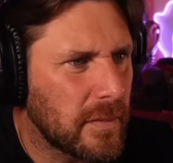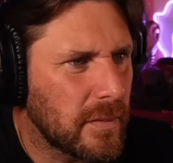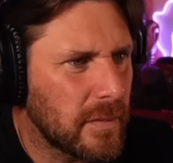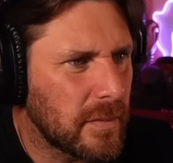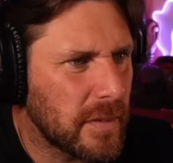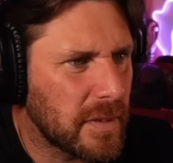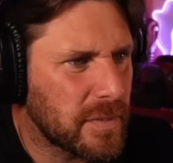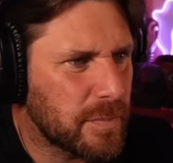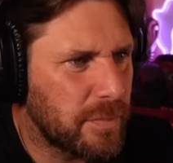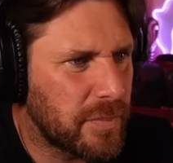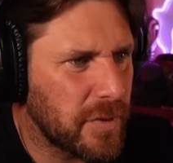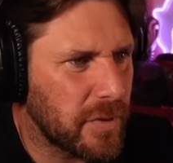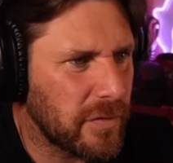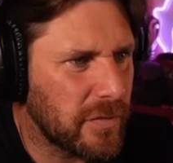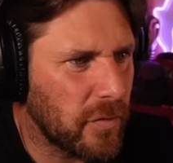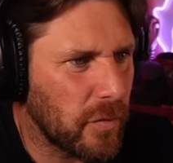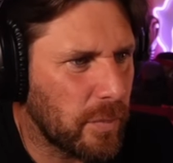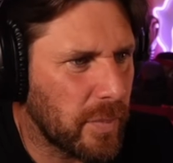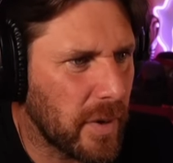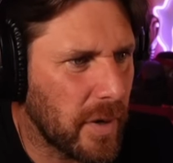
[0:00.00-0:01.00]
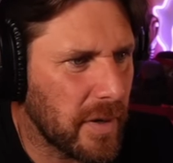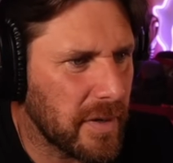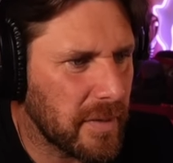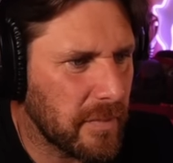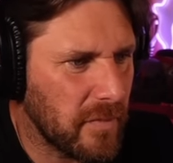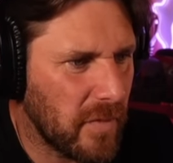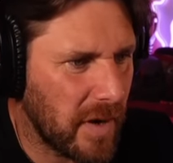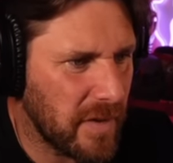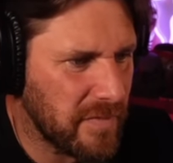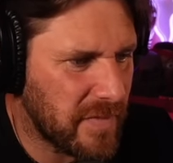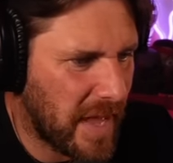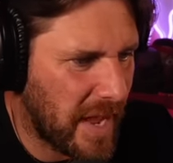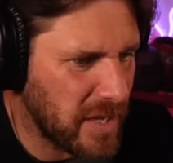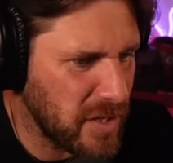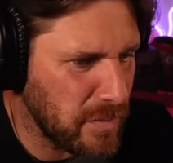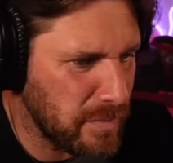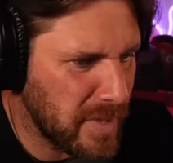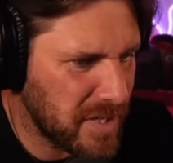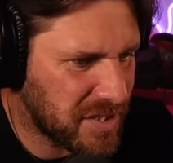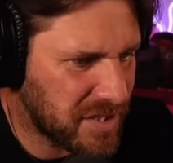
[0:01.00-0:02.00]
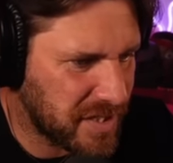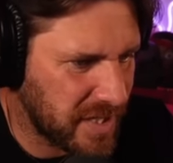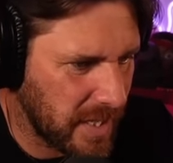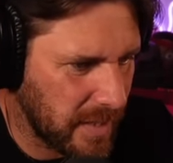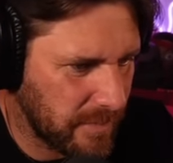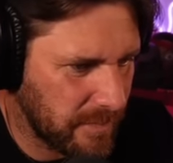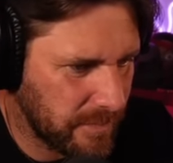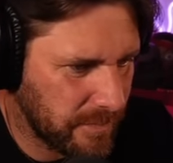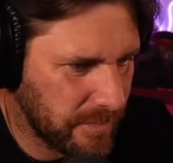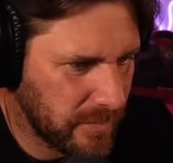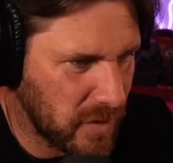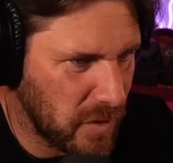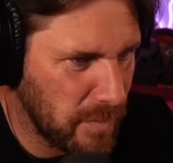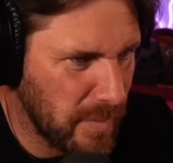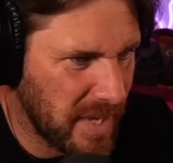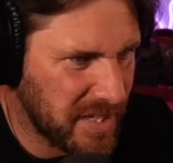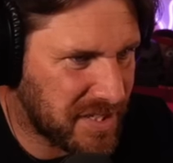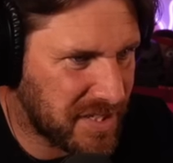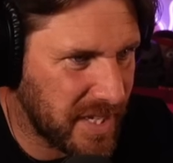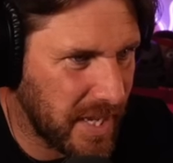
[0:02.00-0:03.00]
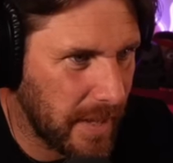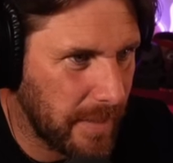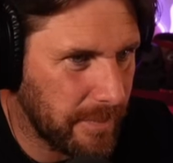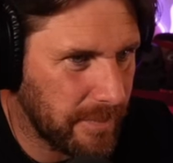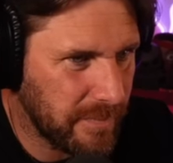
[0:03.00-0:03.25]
That's beautiful bird. Right, there, you missed it. You missed it.